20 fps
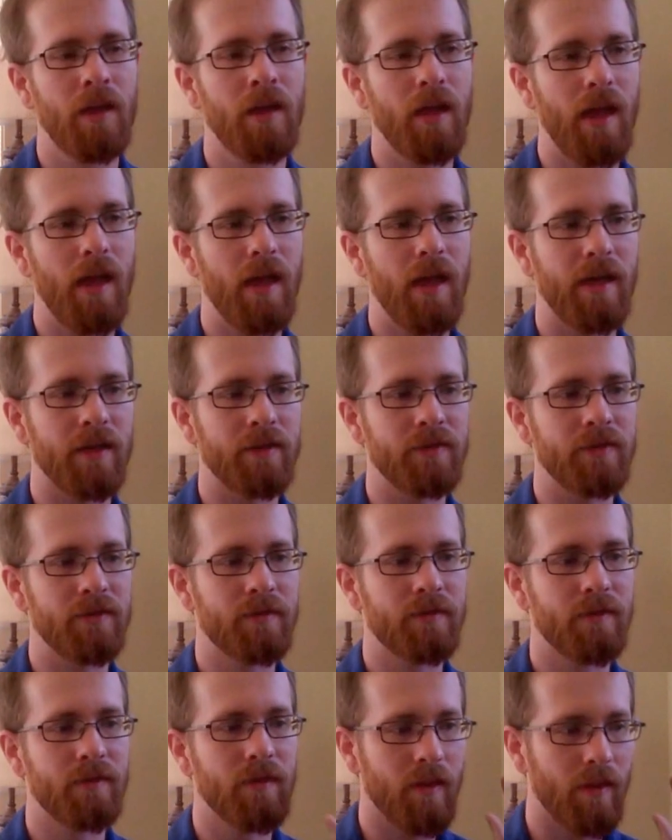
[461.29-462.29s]
And
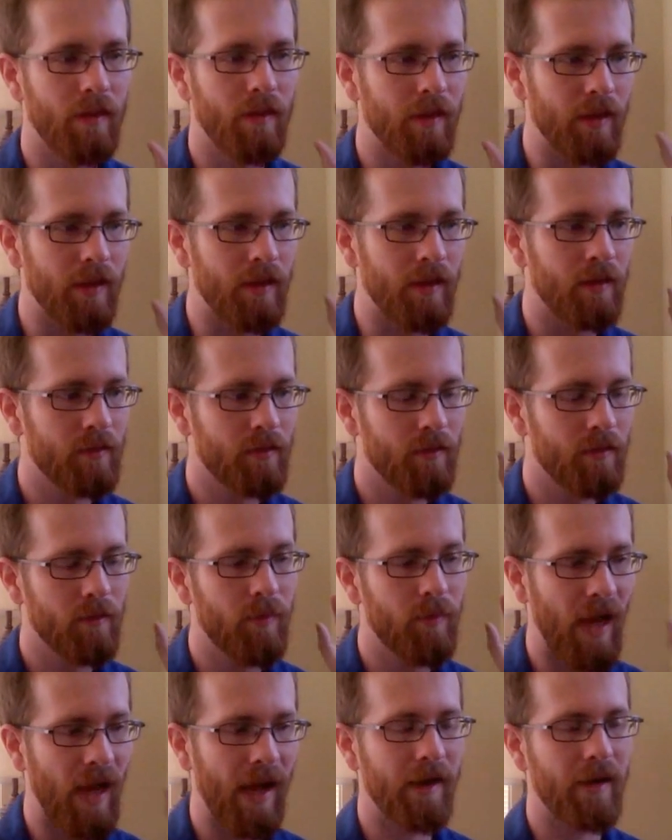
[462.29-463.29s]
if the
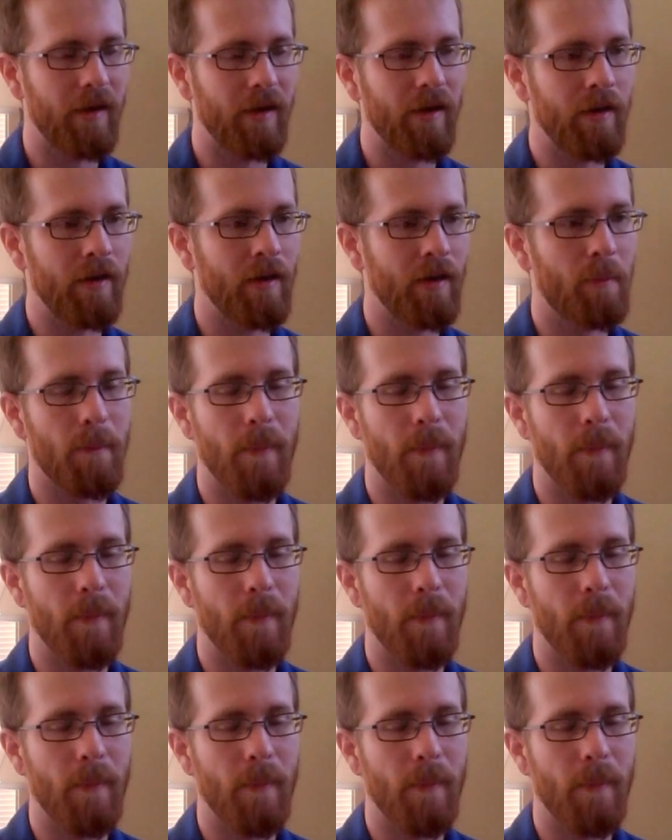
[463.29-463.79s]
pattern